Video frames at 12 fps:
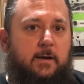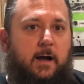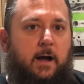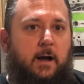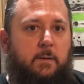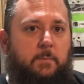
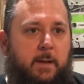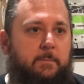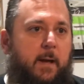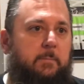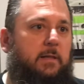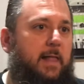
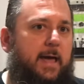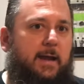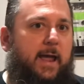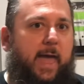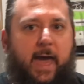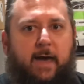I'm glad
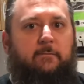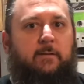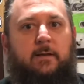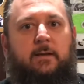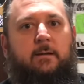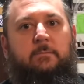I have it.